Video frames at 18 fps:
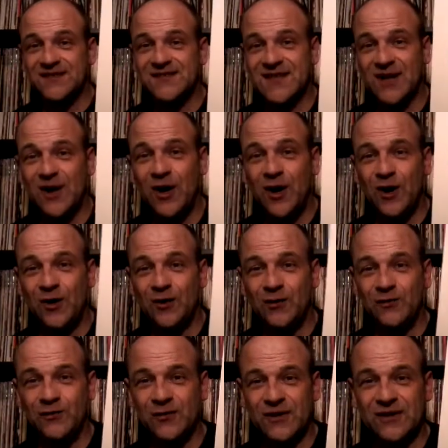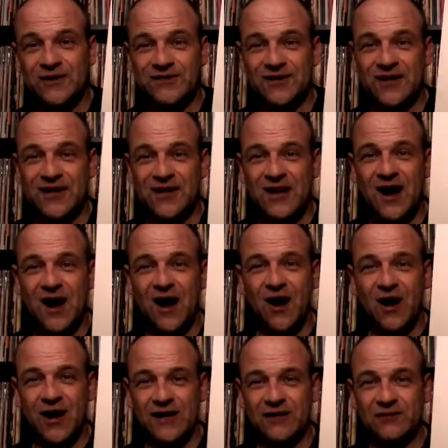guitar.
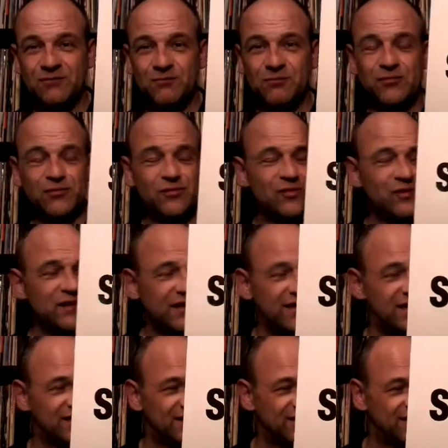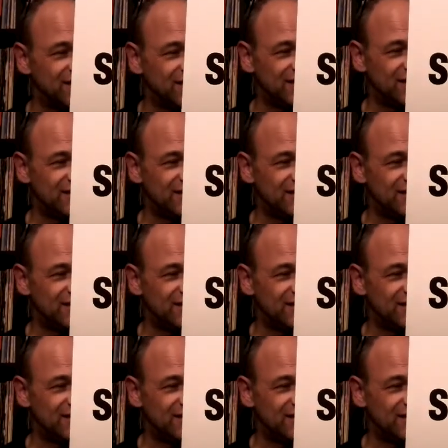It's brilliant.